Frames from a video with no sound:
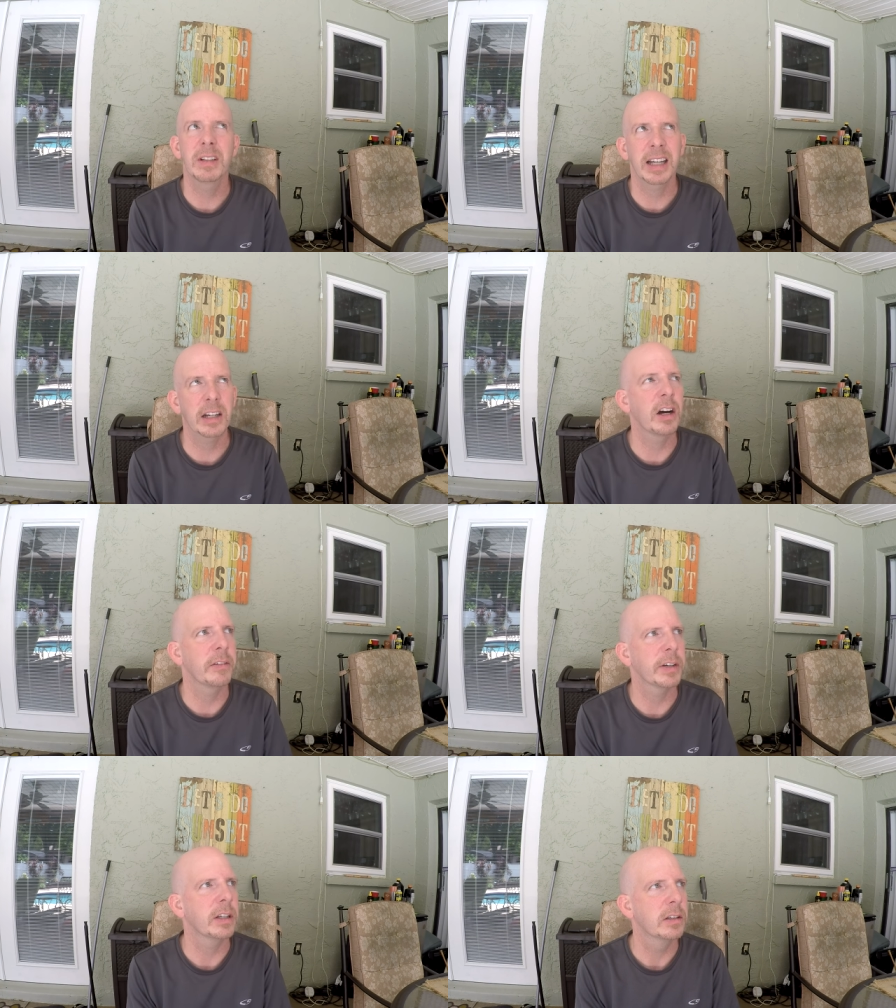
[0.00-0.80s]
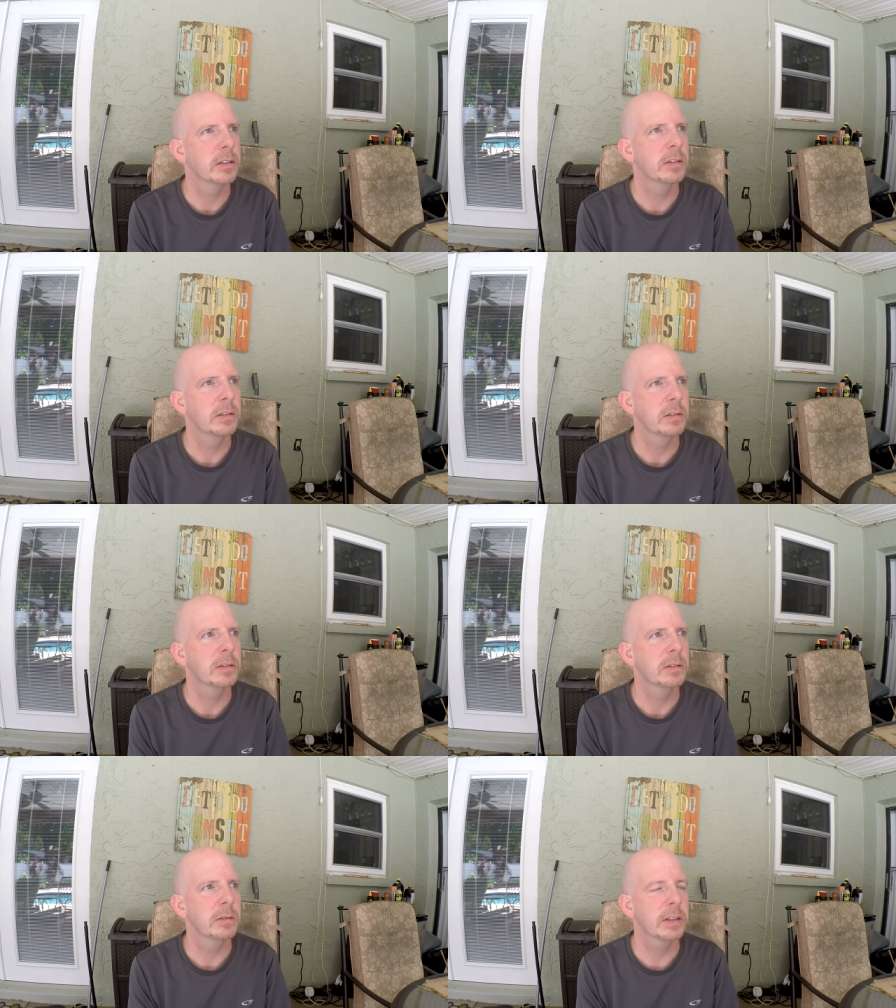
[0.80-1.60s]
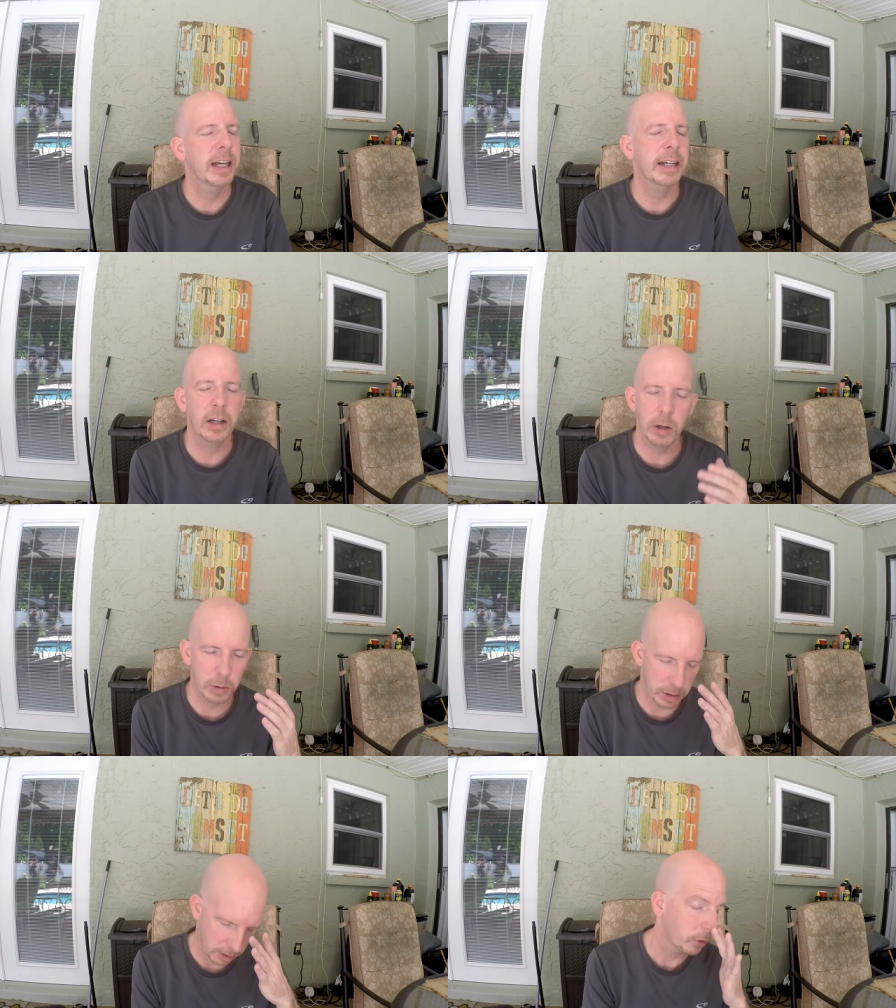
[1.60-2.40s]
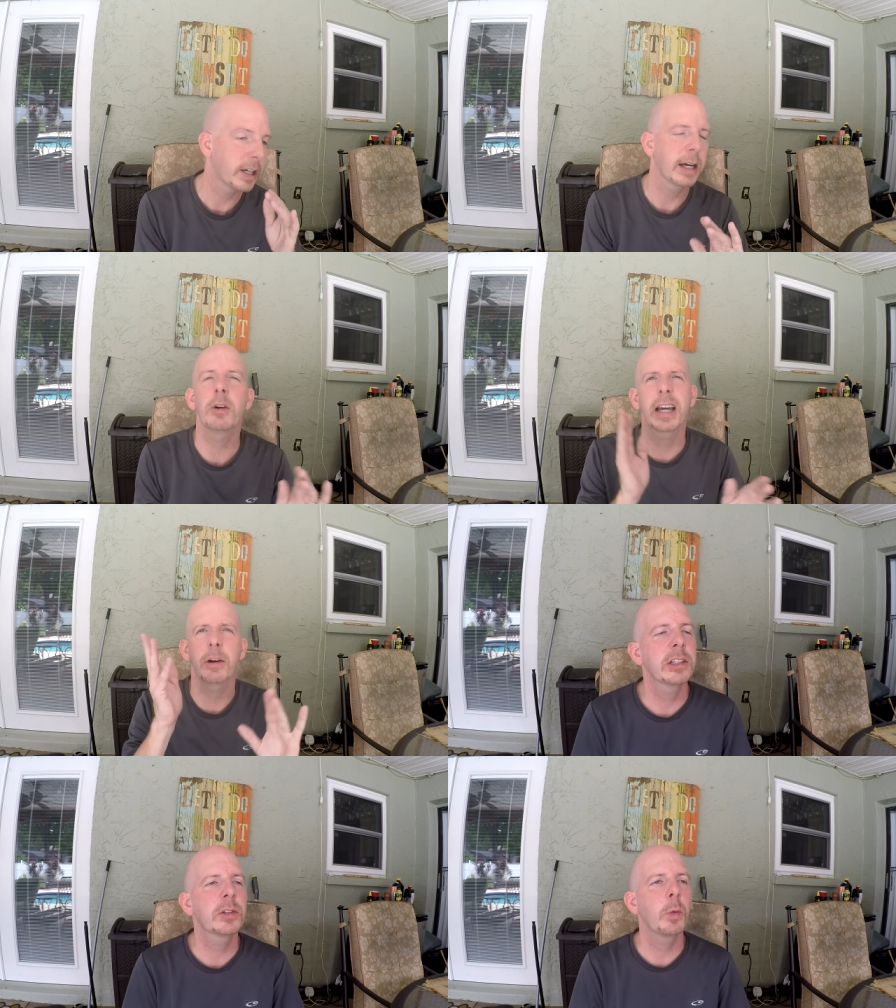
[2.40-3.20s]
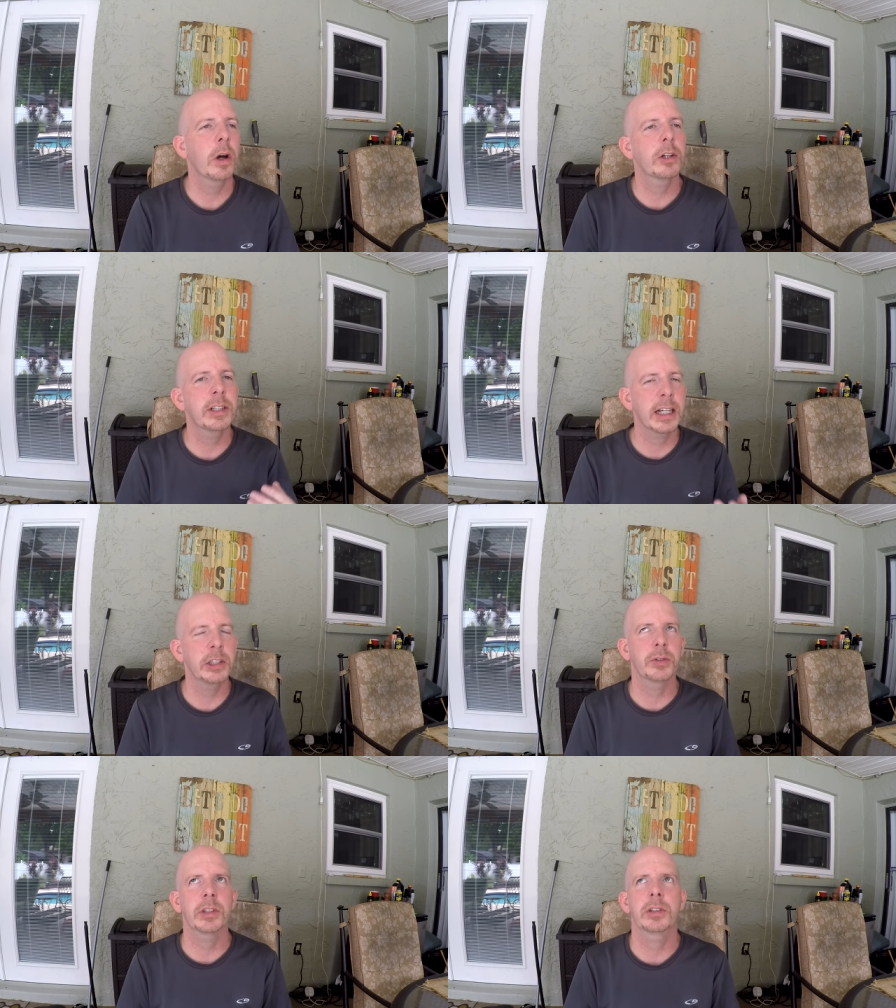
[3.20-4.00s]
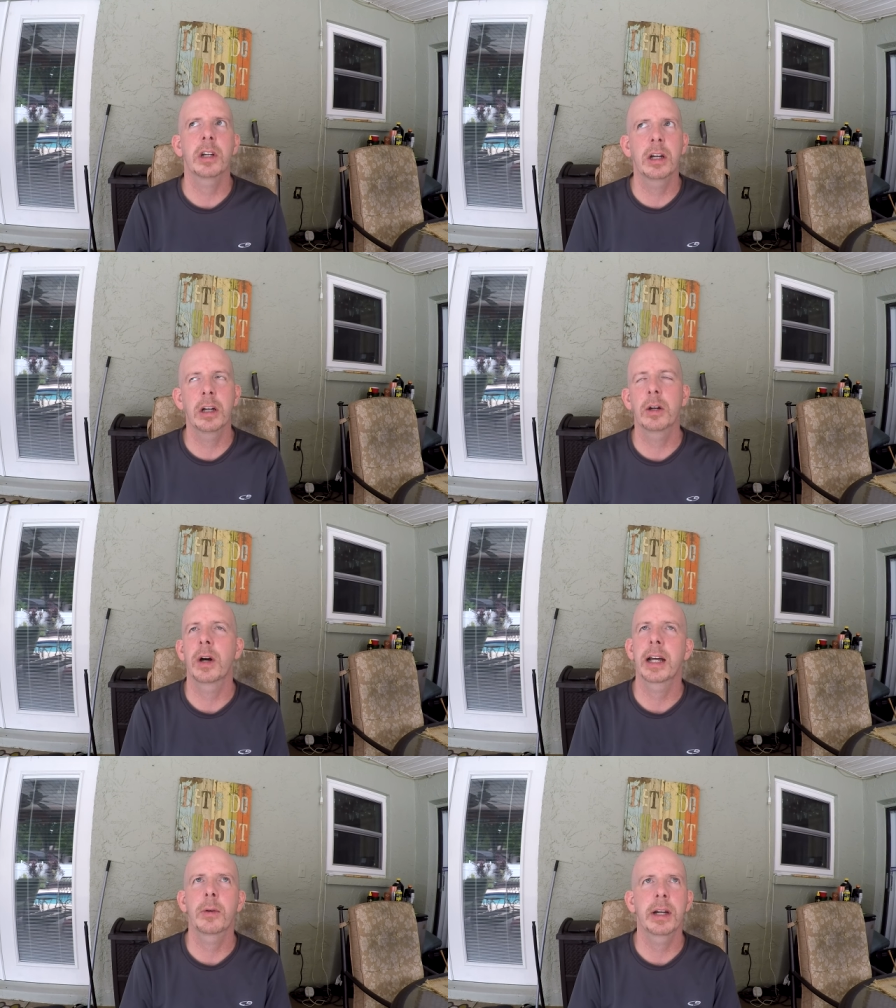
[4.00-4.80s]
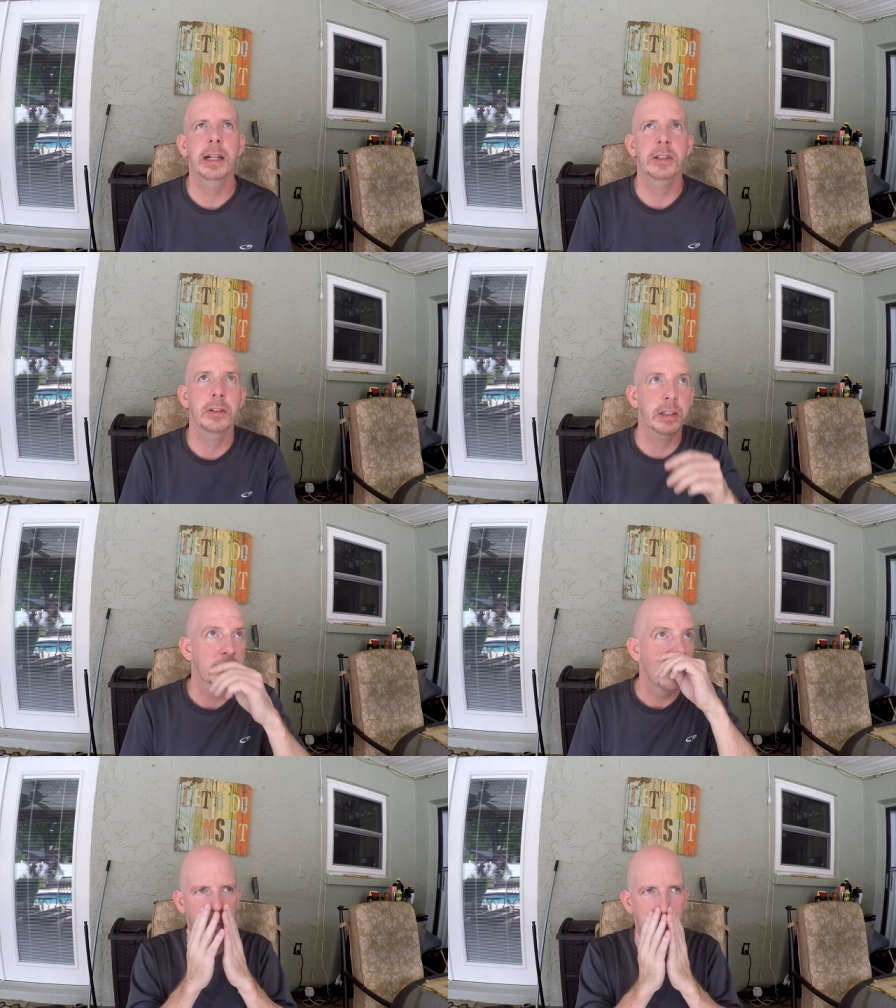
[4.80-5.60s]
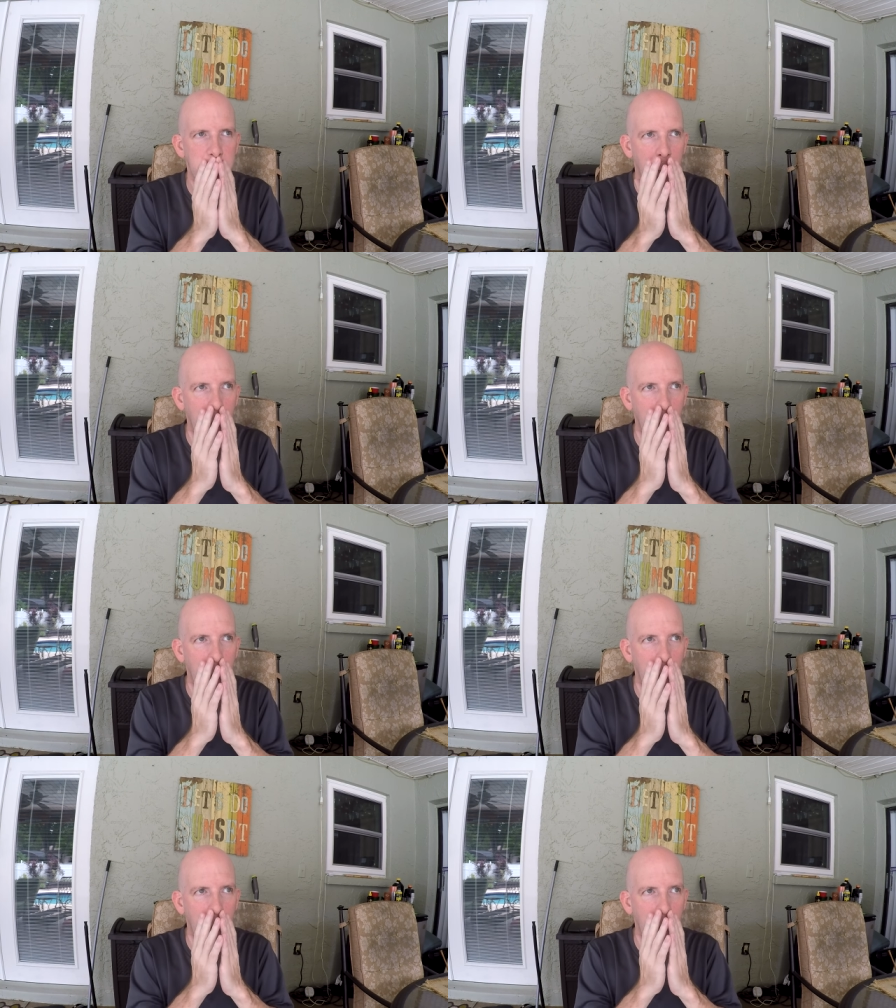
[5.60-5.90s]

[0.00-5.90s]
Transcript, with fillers: and coffee and Coke. Okay, okay. Is the water dangerous? Oh, how do I answer this? When the